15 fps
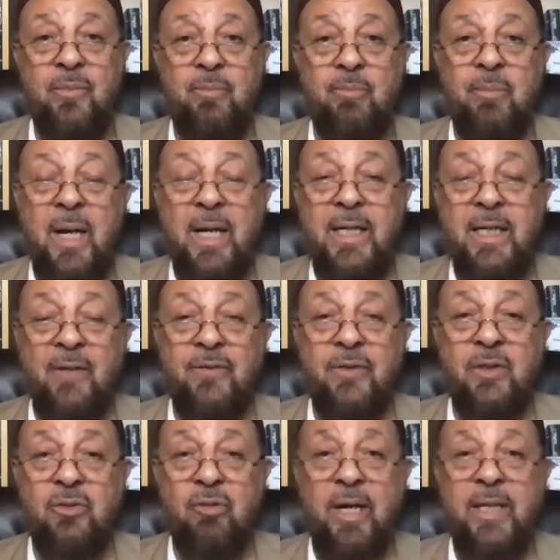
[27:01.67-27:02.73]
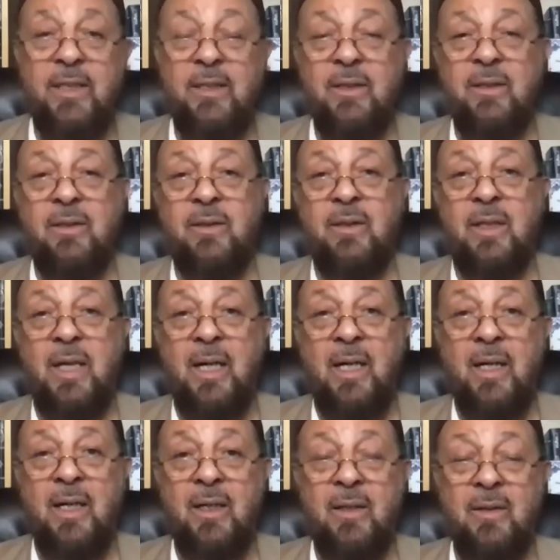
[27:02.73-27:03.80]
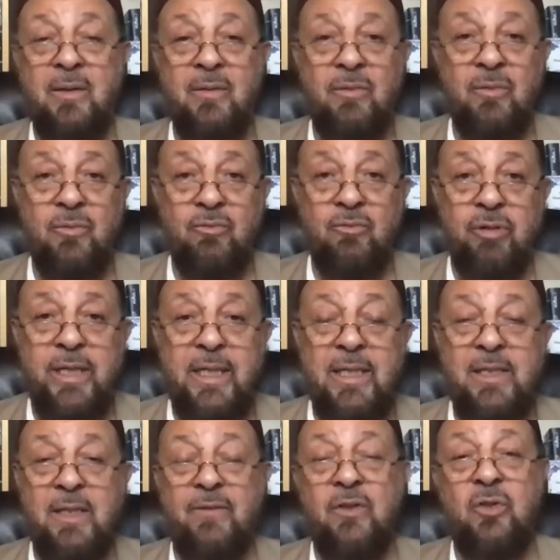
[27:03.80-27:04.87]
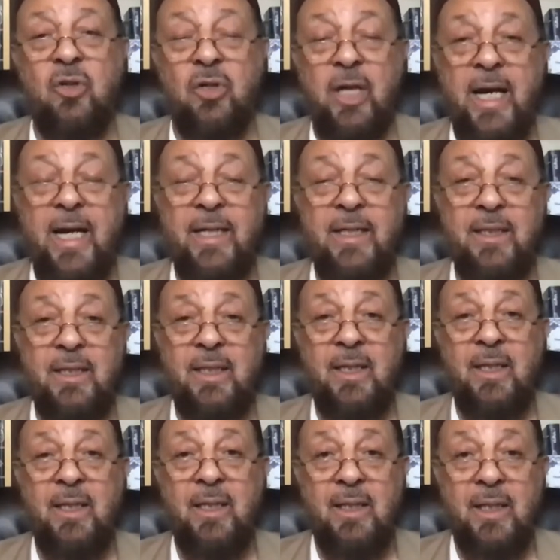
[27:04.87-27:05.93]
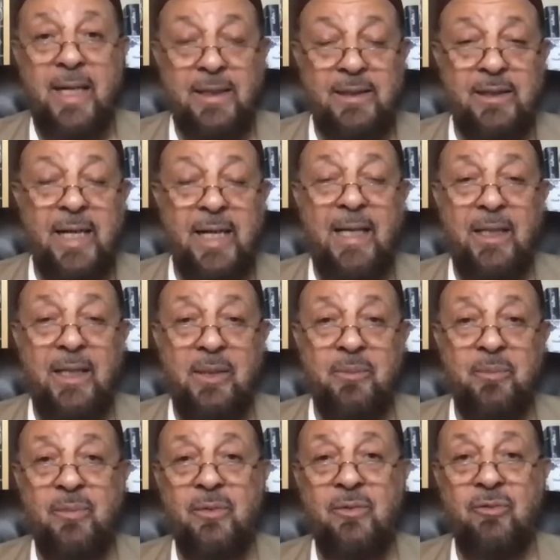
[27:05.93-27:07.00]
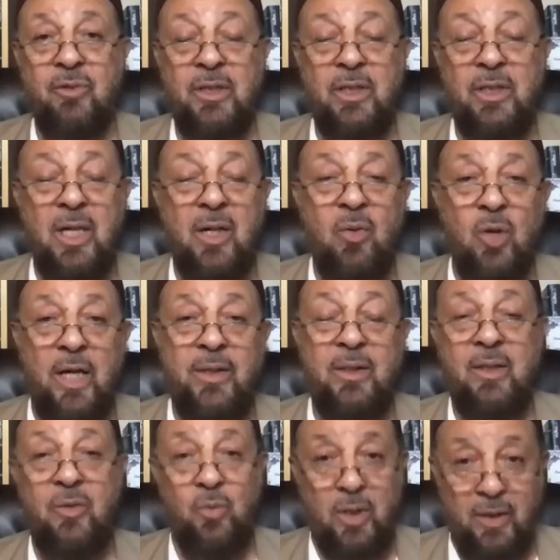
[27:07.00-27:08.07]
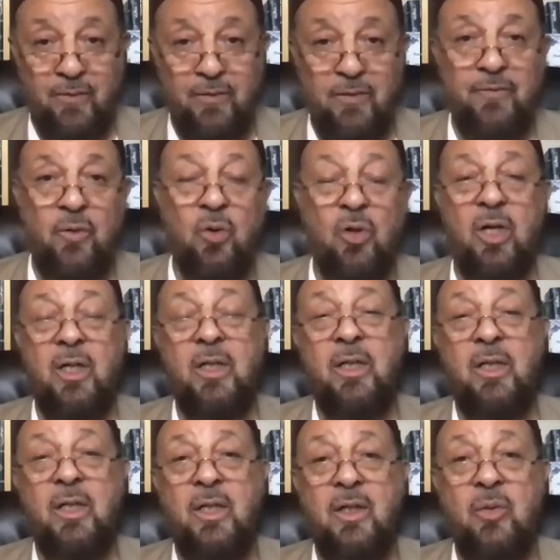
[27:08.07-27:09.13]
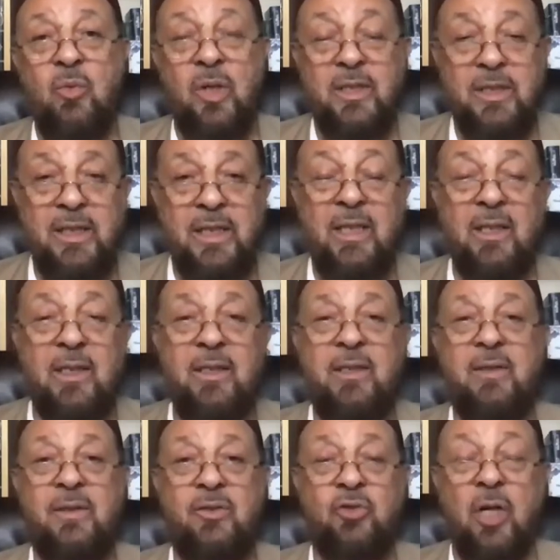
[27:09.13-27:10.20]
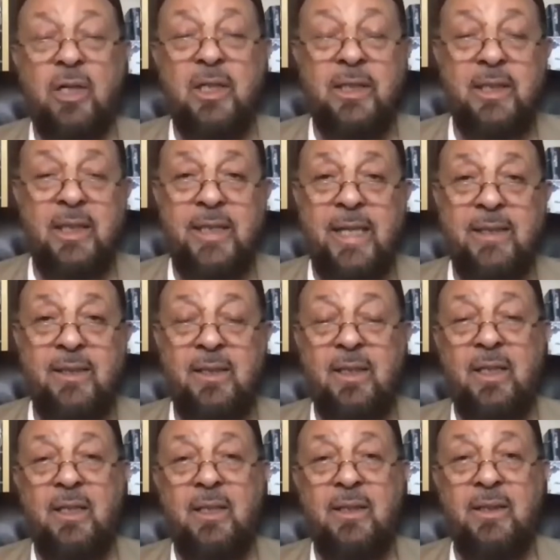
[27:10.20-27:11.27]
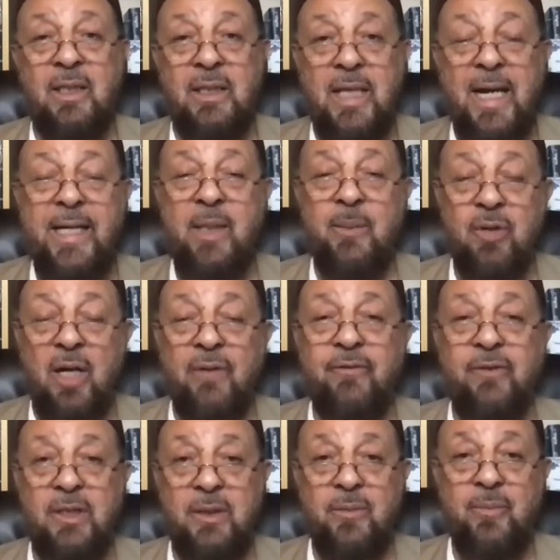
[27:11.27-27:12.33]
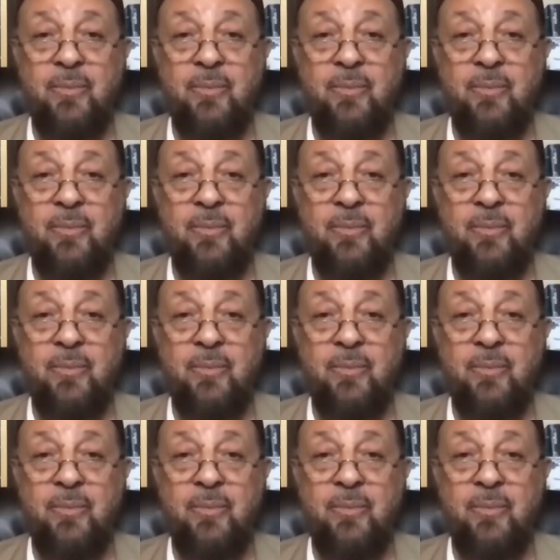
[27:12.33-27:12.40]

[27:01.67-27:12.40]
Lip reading: many of the great readers of the Quran, like Salim, radiallahu anhu, one of the four, was killed struggling against the liar prophet.